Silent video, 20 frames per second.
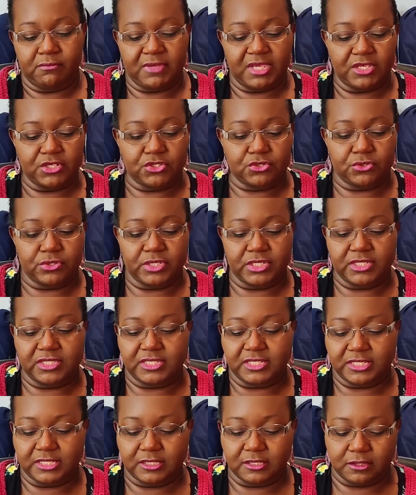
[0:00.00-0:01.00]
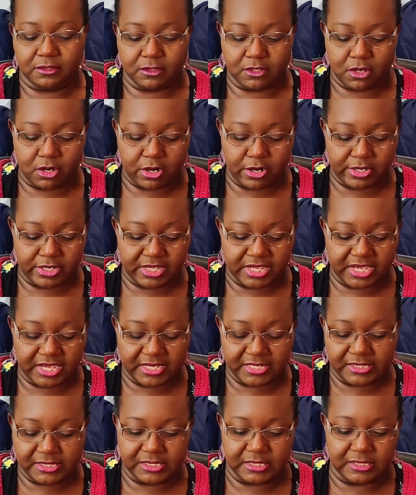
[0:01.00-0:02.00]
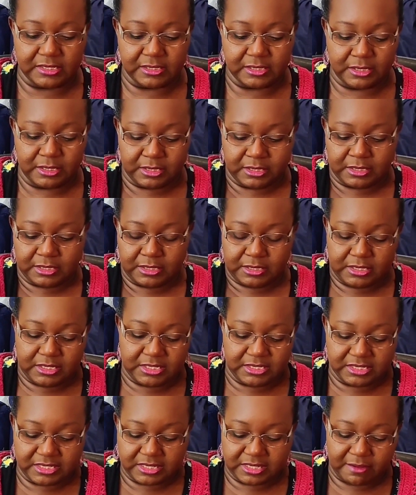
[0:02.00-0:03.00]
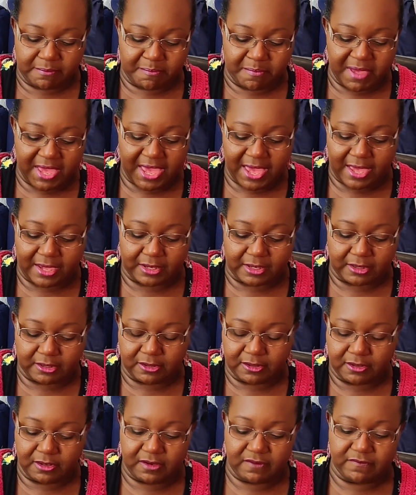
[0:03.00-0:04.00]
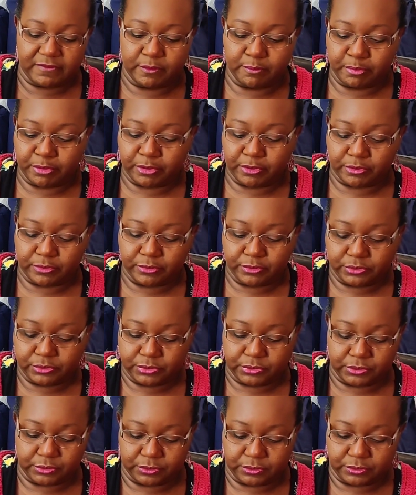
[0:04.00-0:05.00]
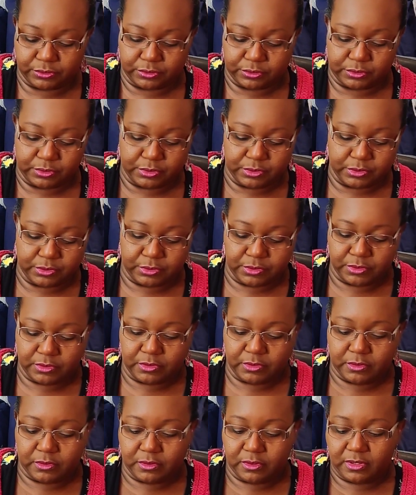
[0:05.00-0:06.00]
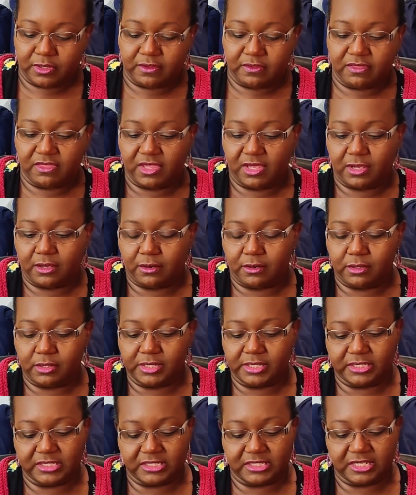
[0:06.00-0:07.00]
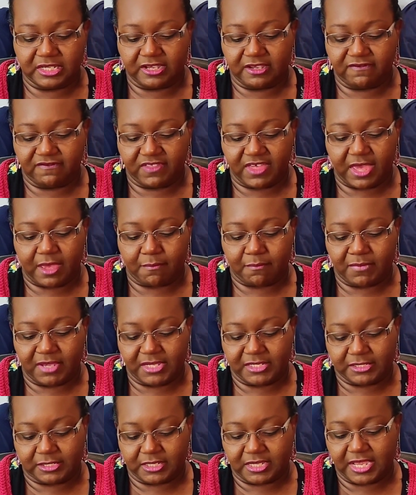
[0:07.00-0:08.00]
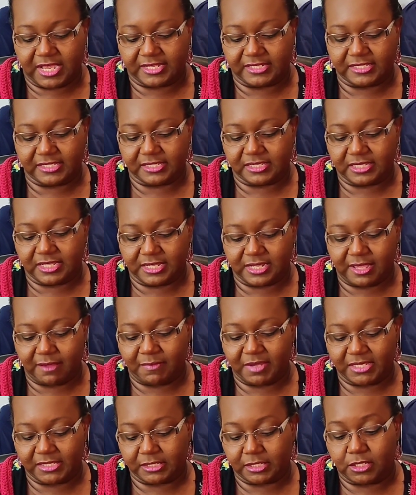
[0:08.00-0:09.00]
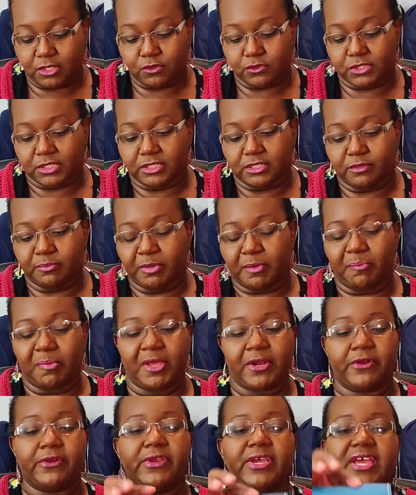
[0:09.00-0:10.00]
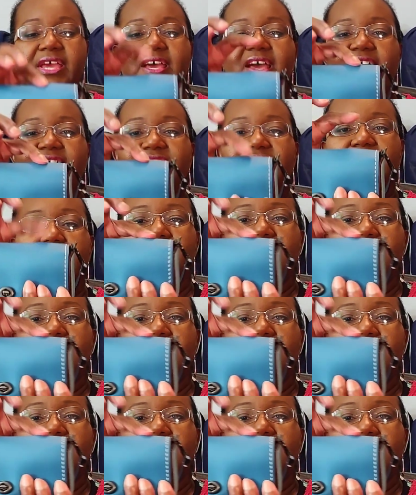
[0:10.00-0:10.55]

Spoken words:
make sure that this little card case is in the back of the purse. And there, let's see if that makes it, yes, then that makes it close a little bit better. I've